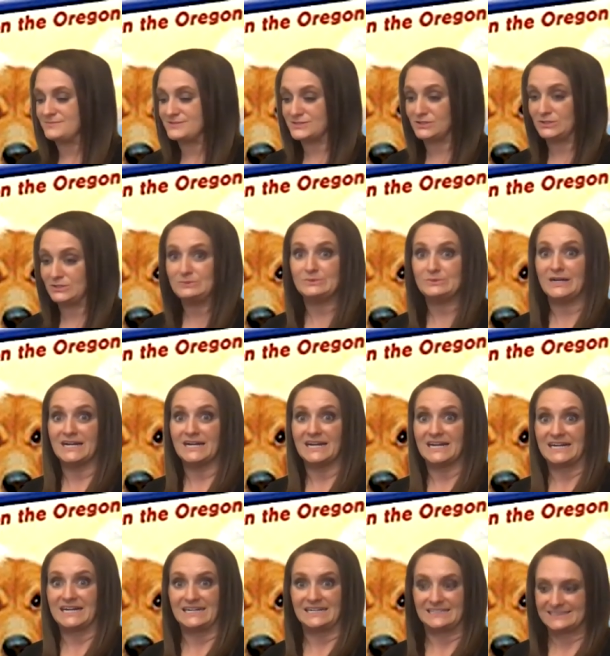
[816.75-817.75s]

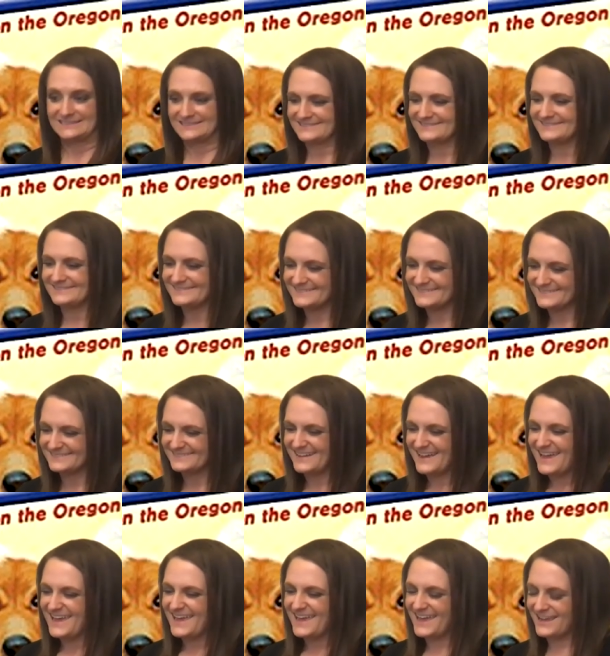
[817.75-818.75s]
Squirrel!
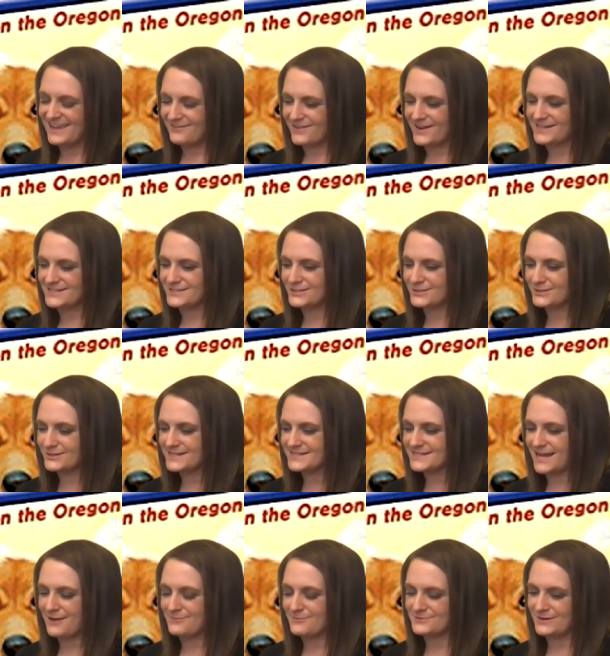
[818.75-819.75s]
He raced three
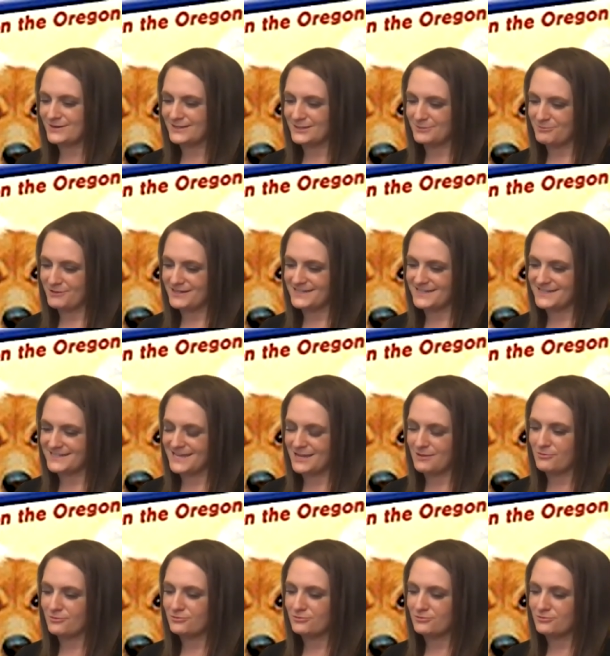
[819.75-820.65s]
times around the picnic table,